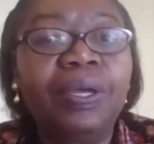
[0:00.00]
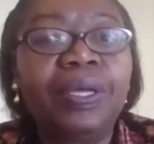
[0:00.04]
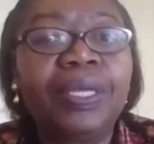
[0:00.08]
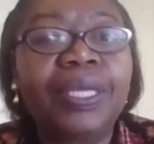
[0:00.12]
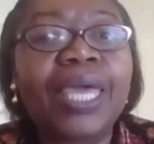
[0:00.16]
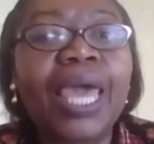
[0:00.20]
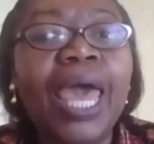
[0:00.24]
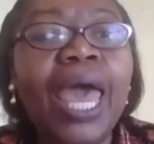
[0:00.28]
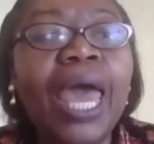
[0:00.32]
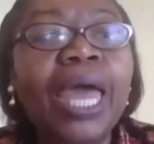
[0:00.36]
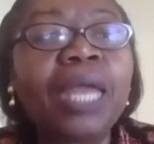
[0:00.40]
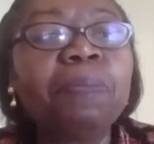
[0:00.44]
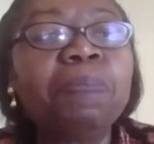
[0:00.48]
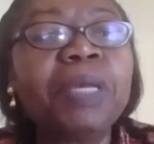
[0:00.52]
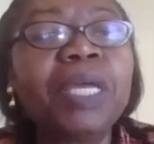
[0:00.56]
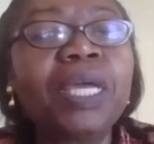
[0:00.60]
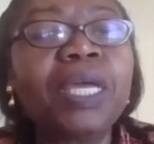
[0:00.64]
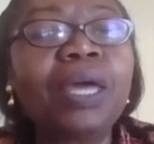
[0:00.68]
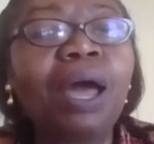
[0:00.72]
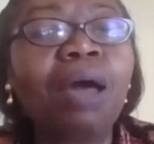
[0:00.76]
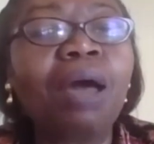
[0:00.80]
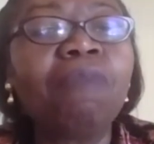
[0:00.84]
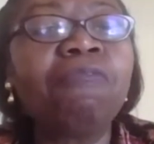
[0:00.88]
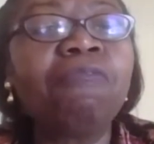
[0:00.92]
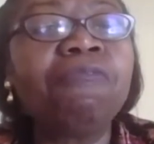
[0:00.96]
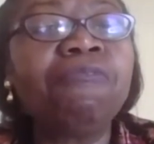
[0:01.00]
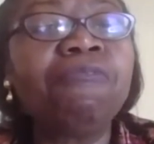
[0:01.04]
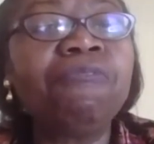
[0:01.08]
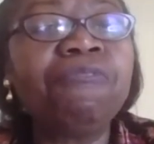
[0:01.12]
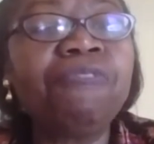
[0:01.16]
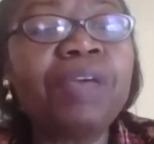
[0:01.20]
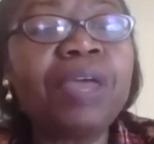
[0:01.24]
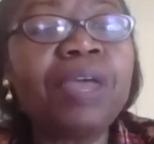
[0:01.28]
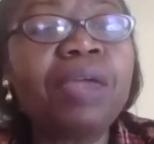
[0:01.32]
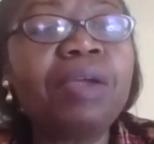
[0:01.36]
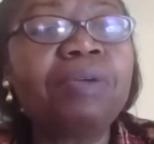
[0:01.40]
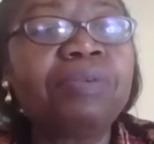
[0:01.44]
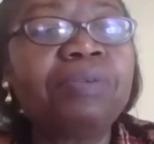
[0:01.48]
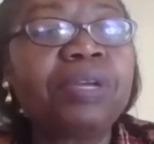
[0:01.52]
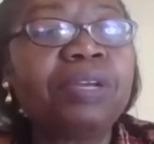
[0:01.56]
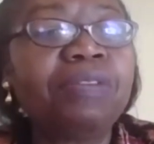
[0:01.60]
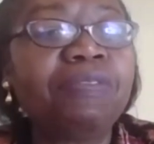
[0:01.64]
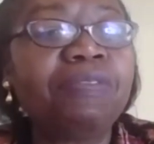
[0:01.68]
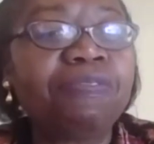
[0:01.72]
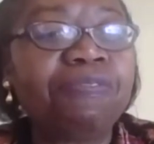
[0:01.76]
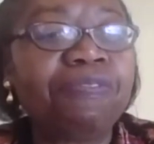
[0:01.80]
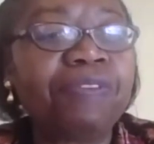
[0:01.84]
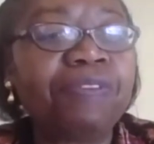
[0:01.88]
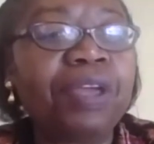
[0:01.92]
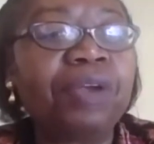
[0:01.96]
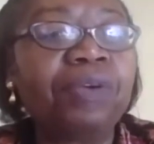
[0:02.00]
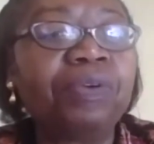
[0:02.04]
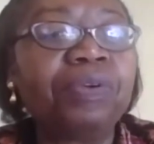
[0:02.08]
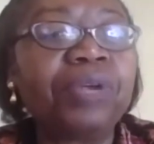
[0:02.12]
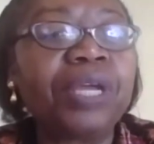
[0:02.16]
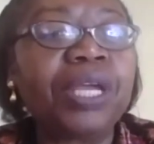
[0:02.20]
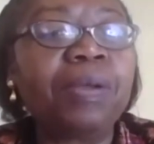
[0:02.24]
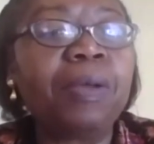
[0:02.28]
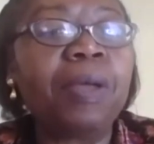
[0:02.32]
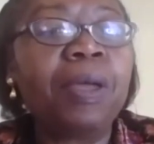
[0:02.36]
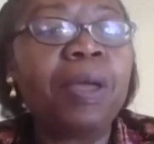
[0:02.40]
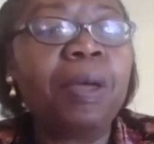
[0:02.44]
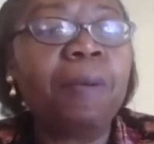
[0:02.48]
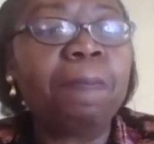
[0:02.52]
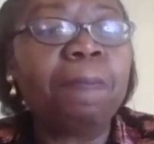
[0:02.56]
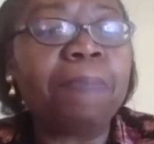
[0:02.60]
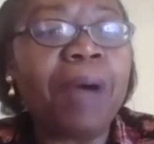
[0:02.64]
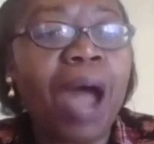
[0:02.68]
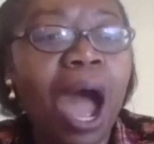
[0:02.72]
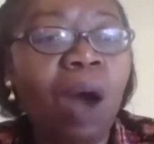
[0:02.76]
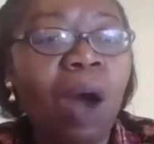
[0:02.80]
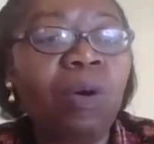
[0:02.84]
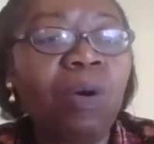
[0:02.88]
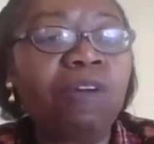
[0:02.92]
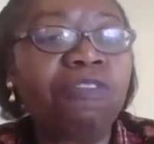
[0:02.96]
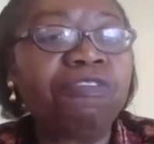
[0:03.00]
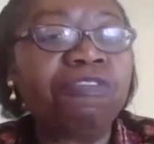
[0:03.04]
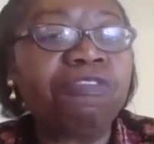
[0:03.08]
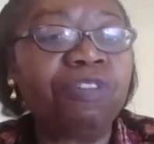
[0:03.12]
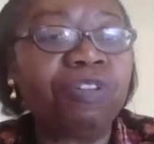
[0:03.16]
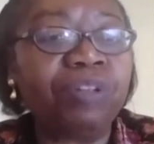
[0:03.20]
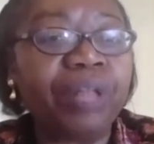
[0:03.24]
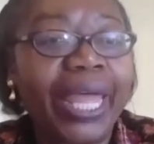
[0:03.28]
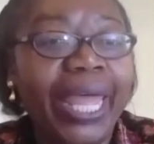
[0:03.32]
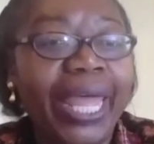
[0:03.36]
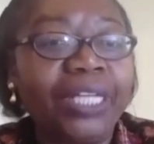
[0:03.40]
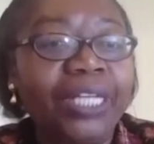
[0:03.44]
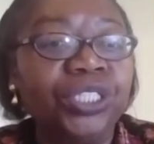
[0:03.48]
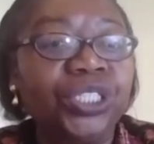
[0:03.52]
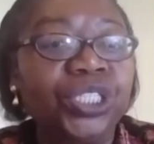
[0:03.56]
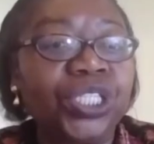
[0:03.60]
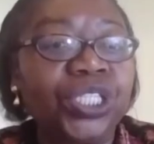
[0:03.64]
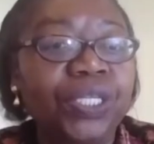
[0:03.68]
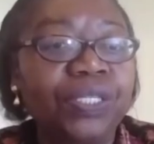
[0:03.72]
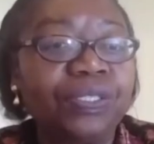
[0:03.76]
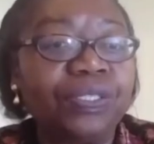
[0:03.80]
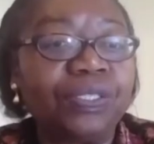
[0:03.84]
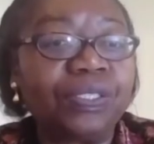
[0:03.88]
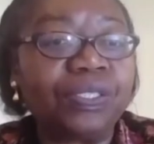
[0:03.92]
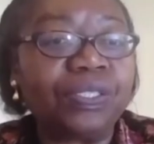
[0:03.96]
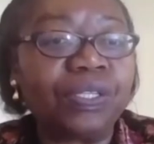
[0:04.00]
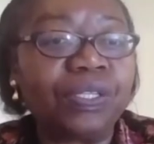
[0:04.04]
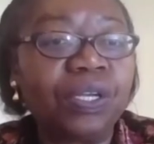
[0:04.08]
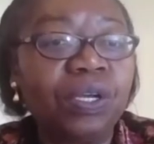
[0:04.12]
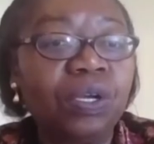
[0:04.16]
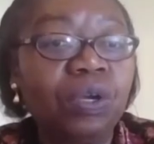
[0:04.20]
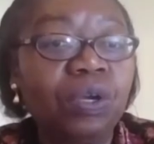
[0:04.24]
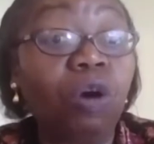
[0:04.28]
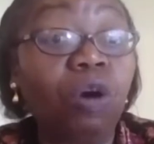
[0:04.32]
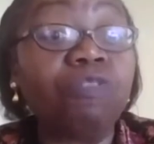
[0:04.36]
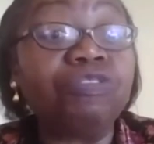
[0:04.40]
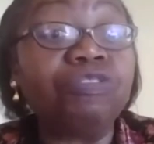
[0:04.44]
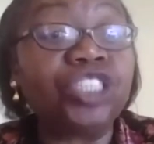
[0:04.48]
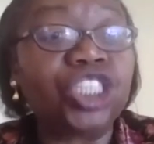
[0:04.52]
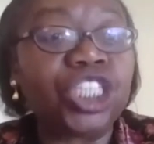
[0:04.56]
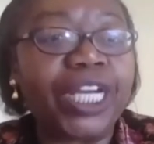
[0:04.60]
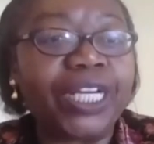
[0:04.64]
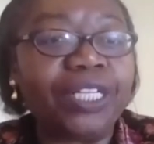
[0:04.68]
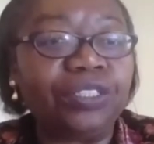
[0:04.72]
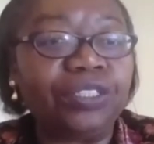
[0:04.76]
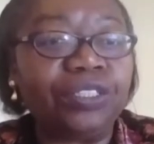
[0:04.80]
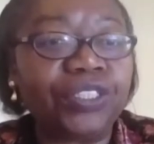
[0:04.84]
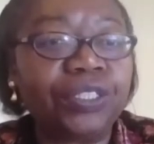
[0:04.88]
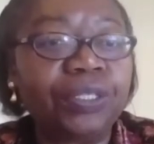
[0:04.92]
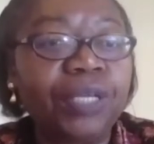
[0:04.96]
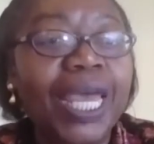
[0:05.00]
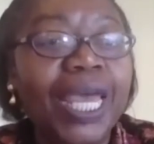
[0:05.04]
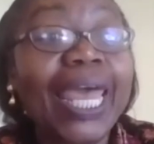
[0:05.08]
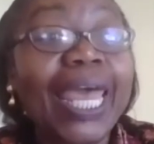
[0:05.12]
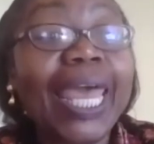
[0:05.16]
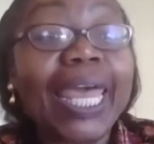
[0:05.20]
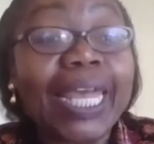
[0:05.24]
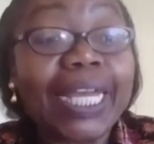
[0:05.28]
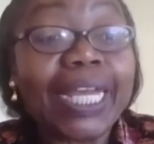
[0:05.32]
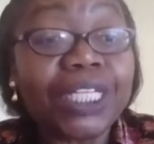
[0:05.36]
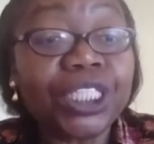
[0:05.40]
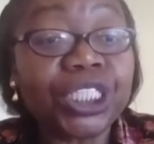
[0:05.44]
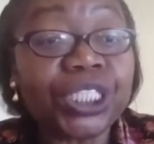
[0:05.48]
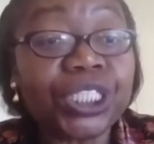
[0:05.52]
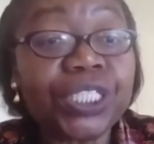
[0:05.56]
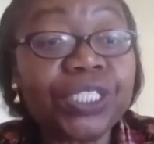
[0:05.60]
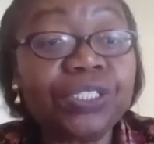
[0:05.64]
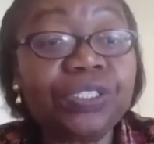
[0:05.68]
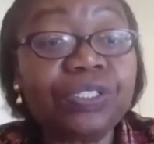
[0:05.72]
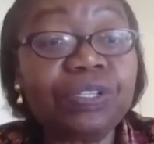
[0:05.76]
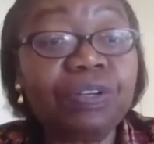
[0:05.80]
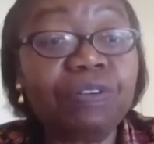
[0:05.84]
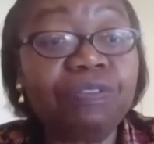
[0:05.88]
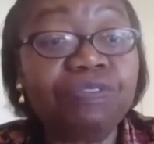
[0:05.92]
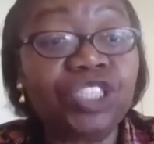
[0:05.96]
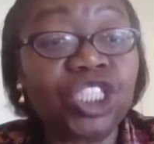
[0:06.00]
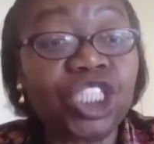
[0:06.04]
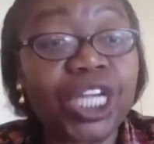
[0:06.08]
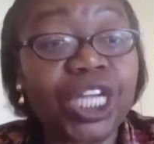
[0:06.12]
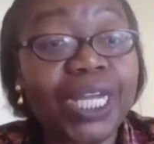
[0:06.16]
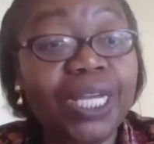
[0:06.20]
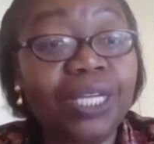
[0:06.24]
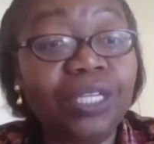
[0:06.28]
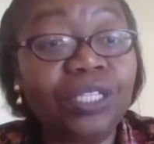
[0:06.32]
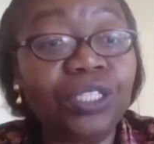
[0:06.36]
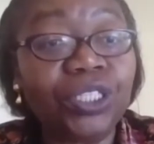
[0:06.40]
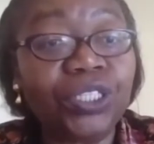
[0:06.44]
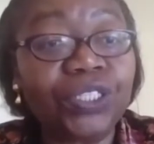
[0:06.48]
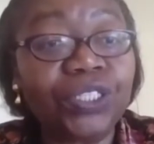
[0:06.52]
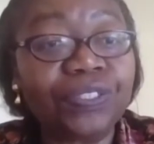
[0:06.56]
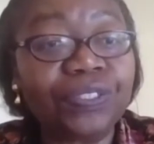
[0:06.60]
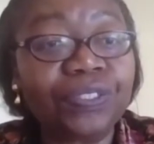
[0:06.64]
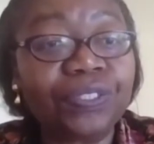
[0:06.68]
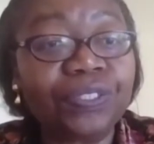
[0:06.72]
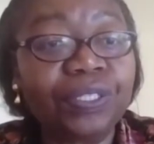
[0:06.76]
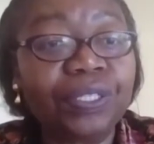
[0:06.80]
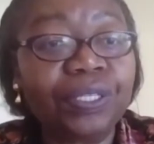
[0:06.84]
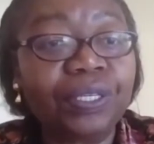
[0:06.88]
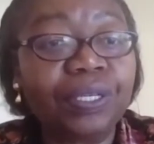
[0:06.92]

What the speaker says: can become very, very powerful engines of change, agents of change,